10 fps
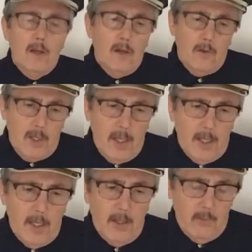Okay,
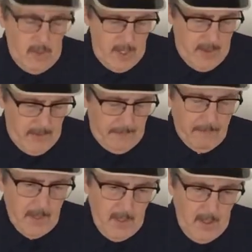wow.
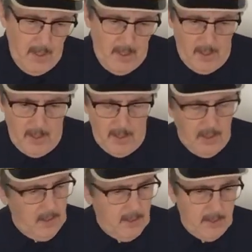
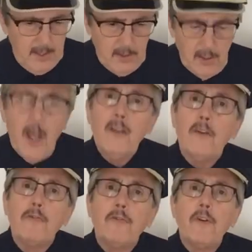Let's see, John,
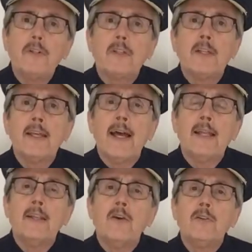the first thing
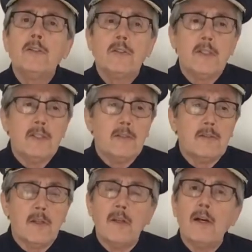I notice
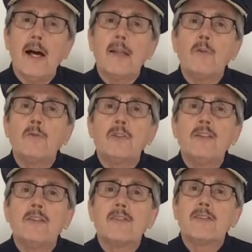is I don't see
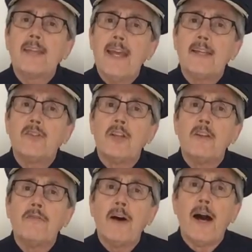the sketch in
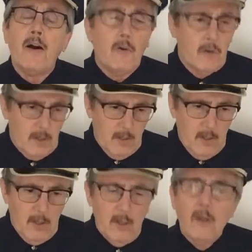the file.
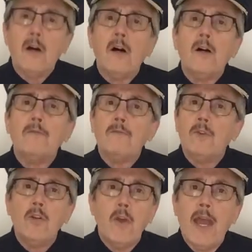
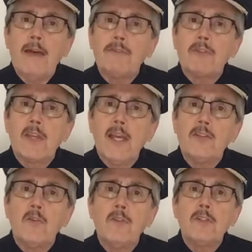Do you have a
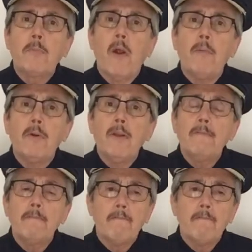sketch on this property?